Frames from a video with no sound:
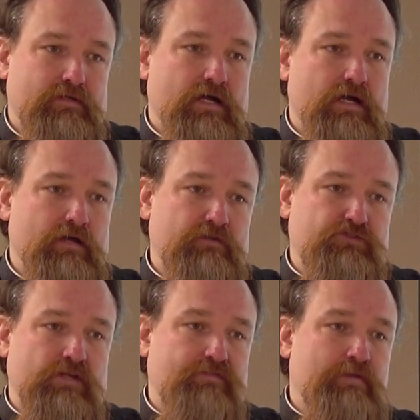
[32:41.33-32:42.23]
uh,
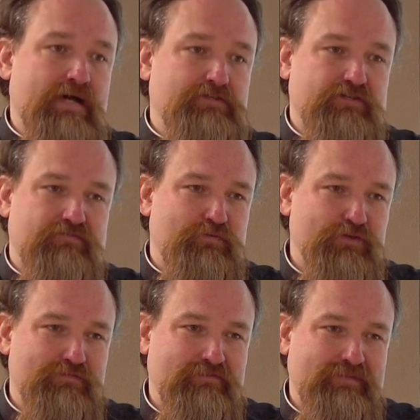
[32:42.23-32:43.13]
sort of a positive
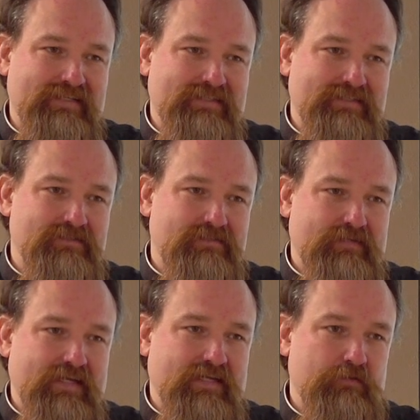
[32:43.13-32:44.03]
proof of the existence of
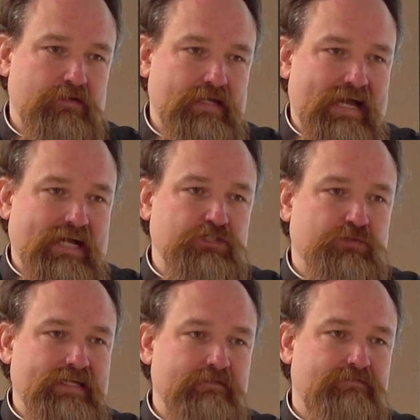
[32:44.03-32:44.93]
that community,
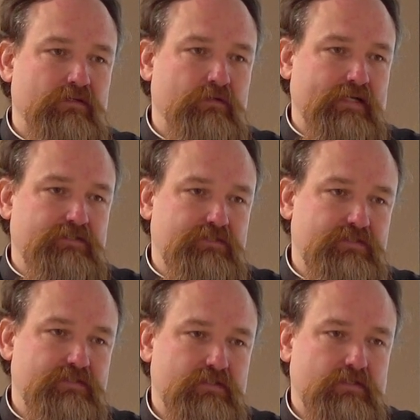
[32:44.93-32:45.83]
actual
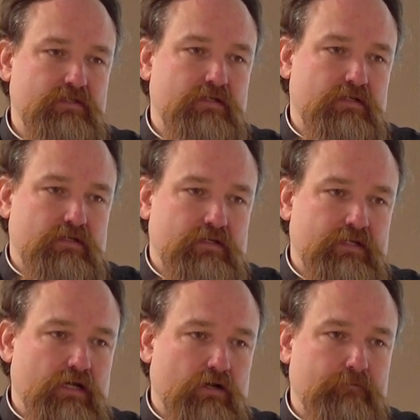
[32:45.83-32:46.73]
influence,
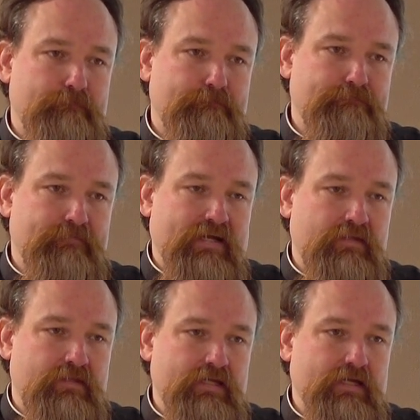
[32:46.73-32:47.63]
you know,
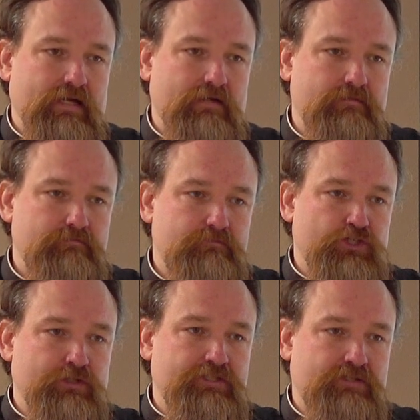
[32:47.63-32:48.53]
that the uh,
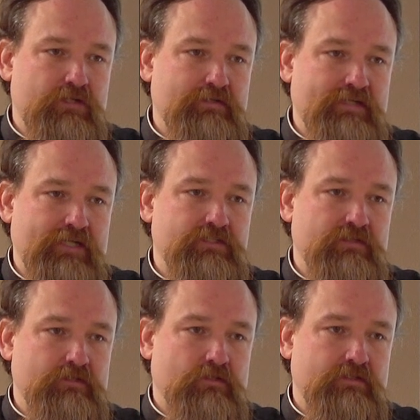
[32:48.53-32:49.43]
Jewish
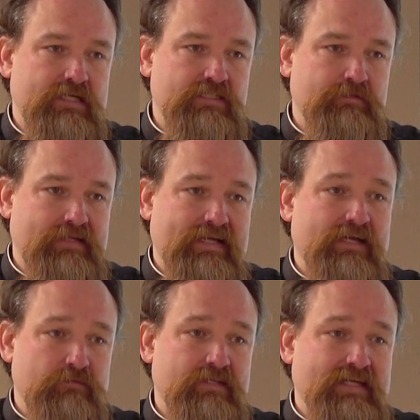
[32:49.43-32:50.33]
interpretation of the Old Testament
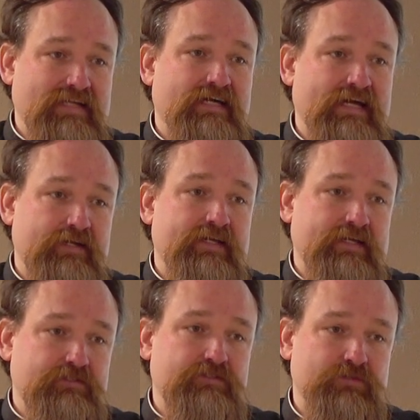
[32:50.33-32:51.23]
had with the
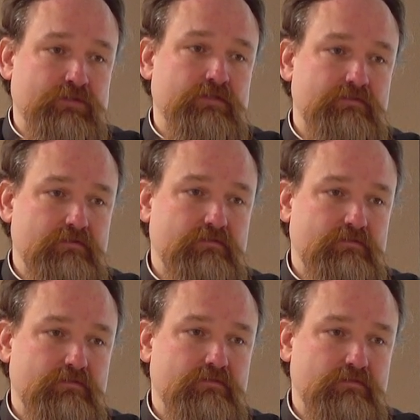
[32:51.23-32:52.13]
Antiochene school.
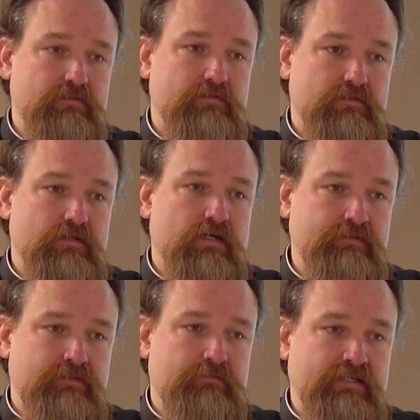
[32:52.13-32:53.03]
Almost like putting up
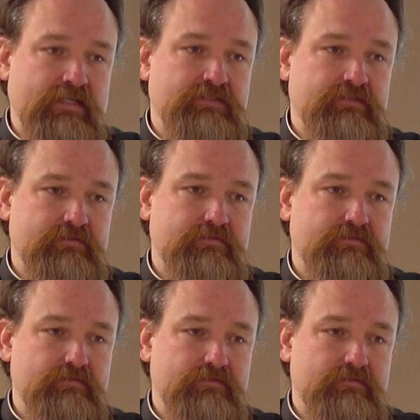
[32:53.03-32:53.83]
walls of safety.